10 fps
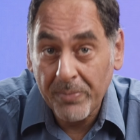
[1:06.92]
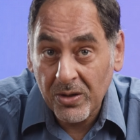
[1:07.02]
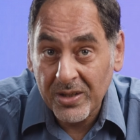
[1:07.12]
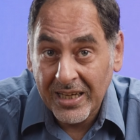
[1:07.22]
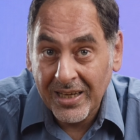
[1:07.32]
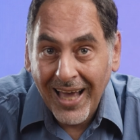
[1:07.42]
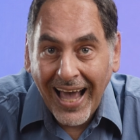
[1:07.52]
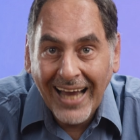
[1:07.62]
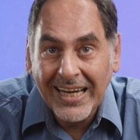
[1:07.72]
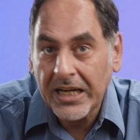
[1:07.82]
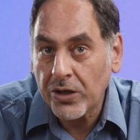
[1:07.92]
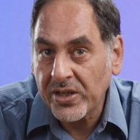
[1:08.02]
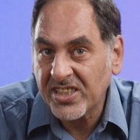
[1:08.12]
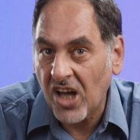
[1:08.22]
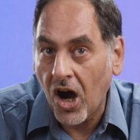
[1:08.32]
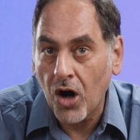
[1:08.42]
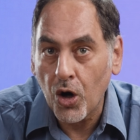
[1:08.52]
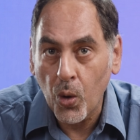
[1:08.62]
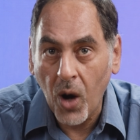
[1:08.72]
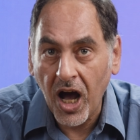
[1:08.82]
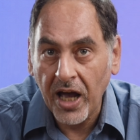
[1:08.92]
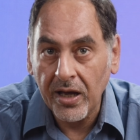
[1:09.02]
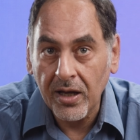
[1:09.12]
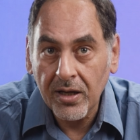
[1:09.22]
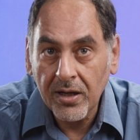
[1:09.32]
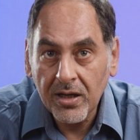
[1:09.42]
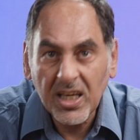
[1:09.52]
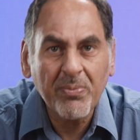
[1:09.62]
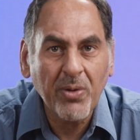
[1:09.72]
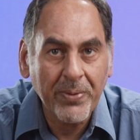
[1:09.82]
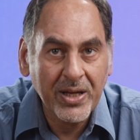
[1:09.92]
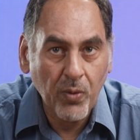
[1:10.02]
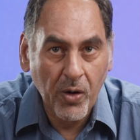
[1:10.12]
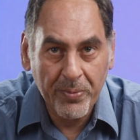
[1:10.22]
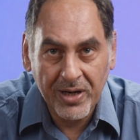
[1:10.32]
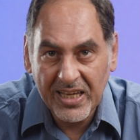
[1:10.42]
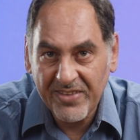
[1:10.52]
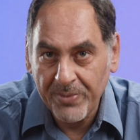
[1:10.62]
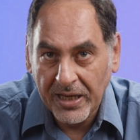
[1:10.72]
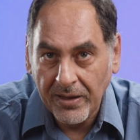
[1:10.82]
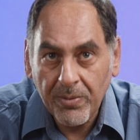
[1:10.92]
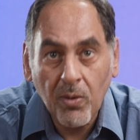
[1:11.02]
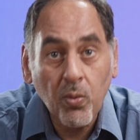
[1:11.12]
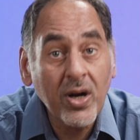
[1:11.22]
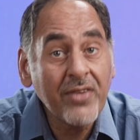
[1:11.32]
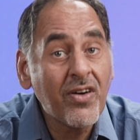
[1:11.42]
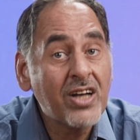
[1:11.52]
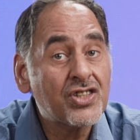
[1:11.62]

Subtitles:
building and increased ROI, you probably won't believe me. But what if I